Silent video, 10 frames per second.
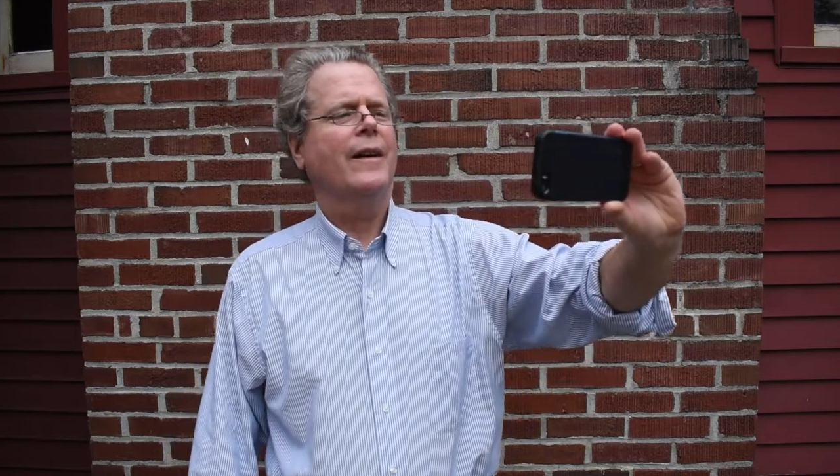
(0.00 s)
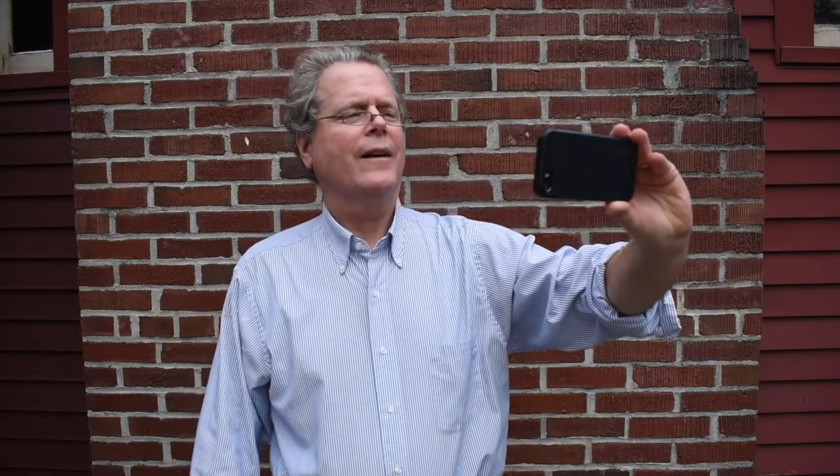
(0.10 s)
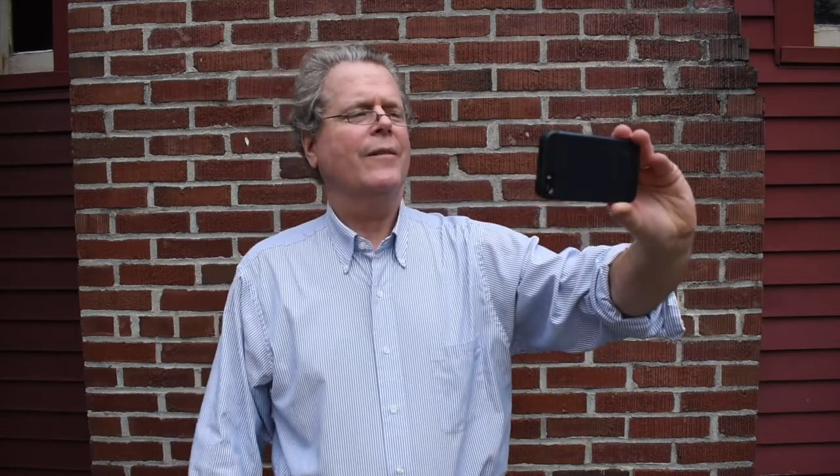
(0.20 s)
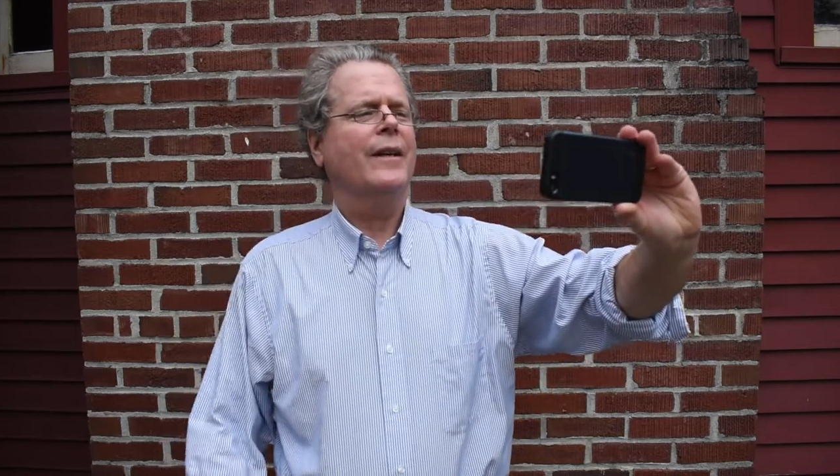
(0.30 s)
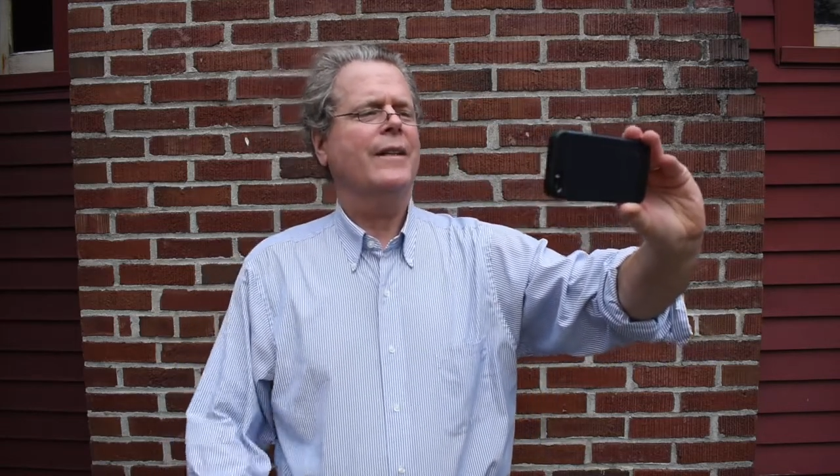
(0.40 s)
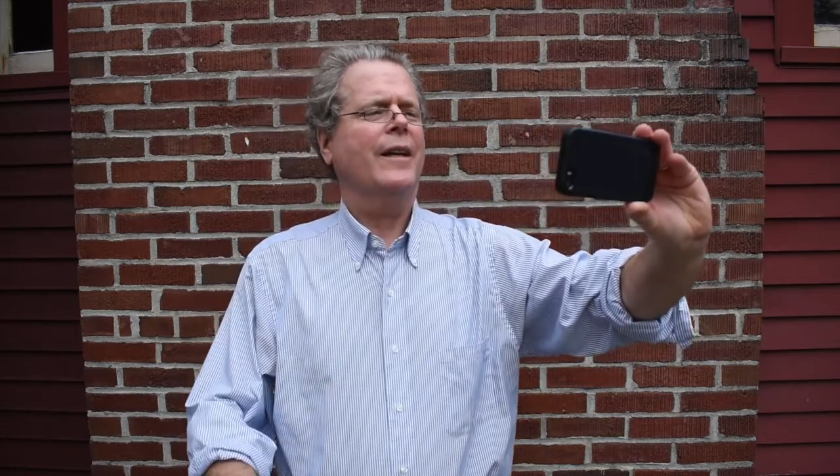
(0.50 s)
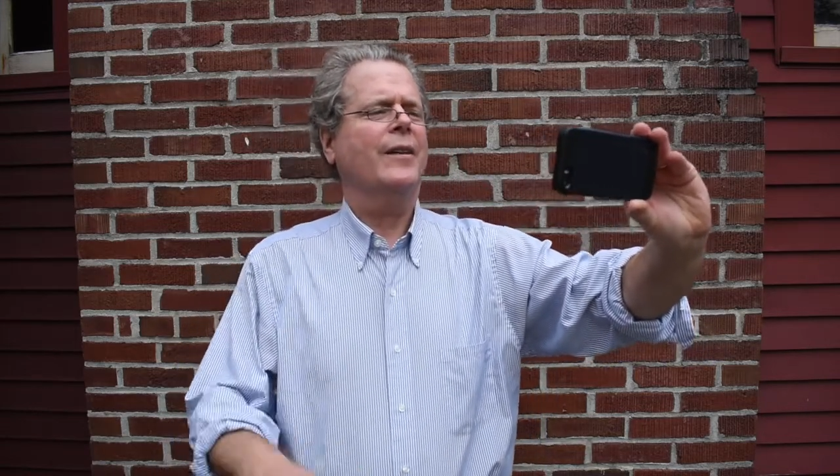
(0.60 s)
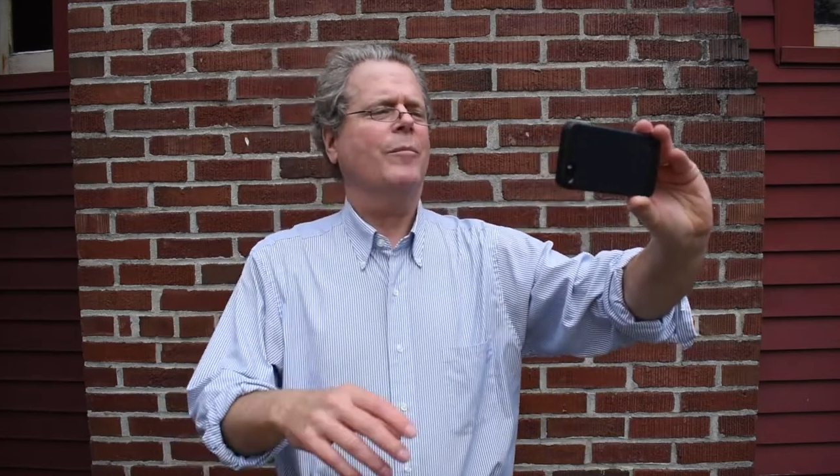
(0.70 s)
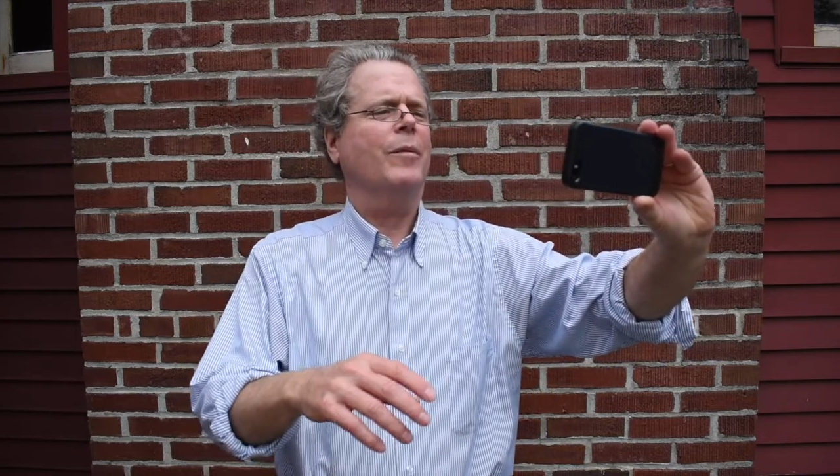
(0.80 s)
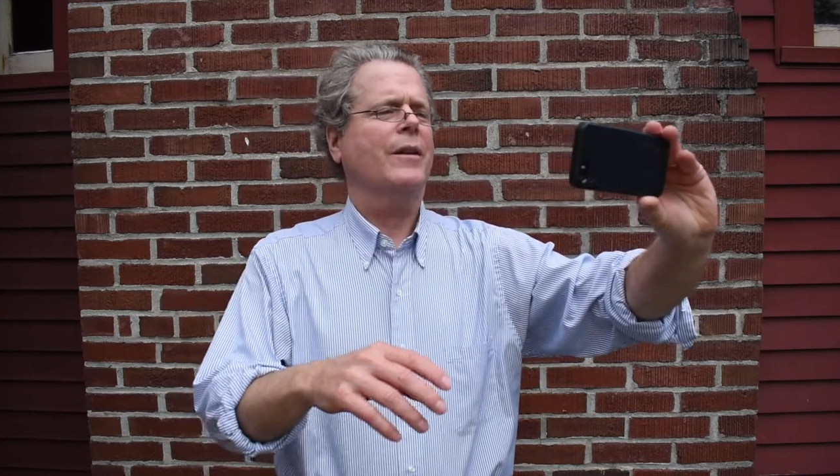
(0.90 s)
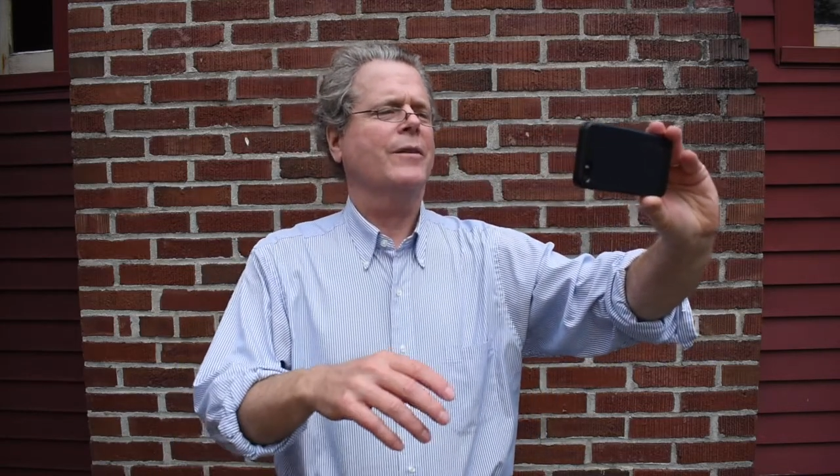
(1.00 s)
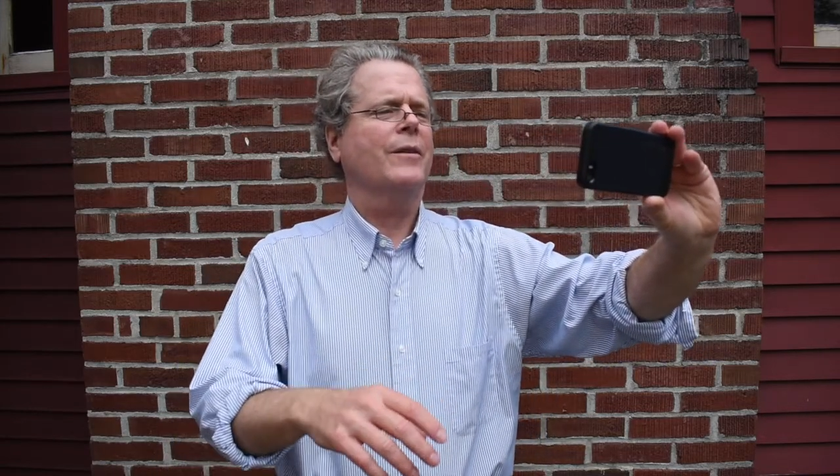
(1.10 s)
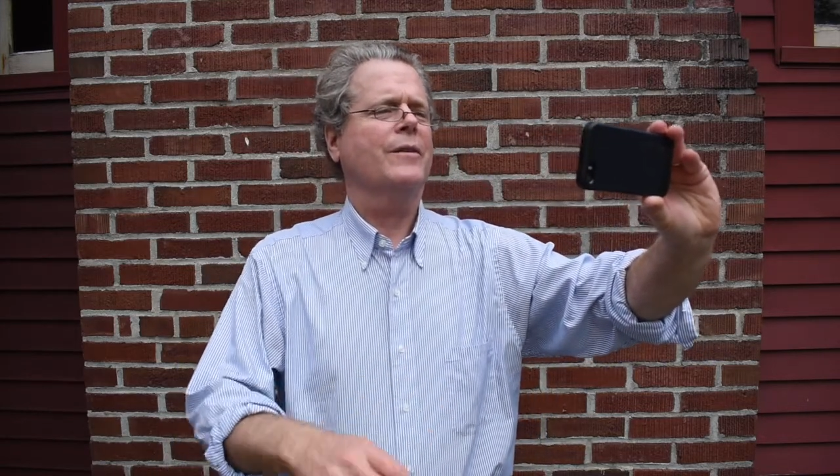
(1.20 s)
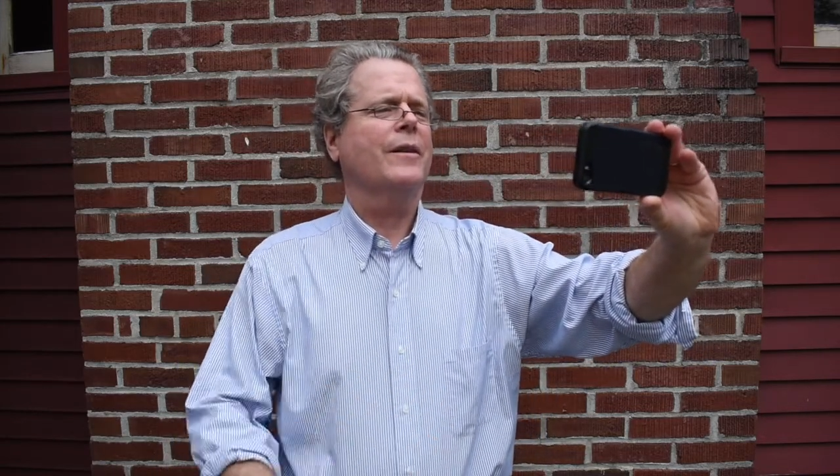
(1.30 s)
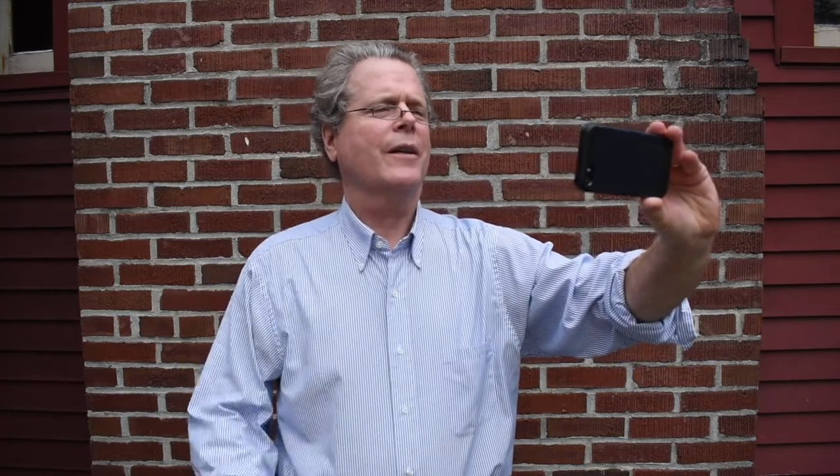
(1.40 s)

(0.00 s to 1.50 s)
And if I take the picture, it's